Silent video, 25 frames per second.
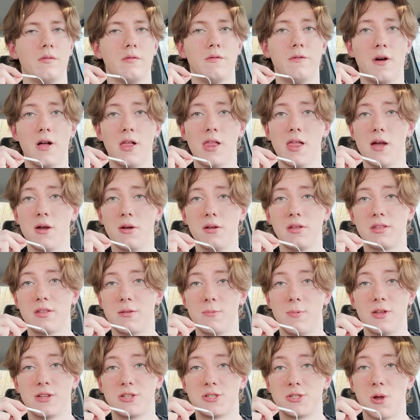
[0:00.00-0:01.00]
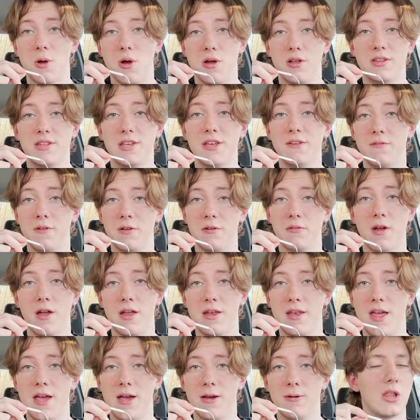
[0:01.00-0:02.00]
Fallout is the best show on TV
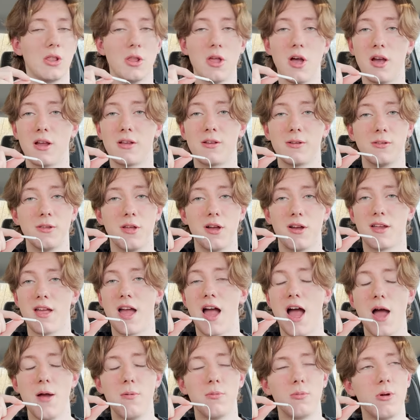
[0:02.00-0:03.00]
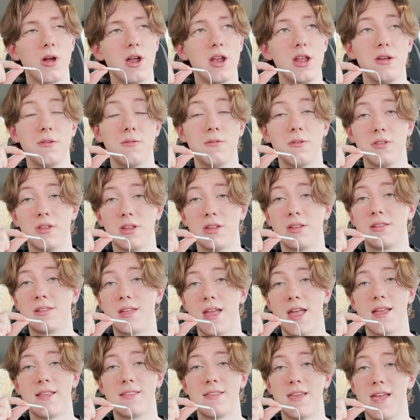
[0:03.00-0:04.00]
right now. Look, I'm ready for this
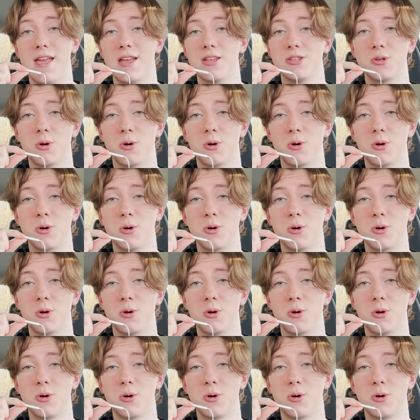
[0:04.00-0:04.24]
take to age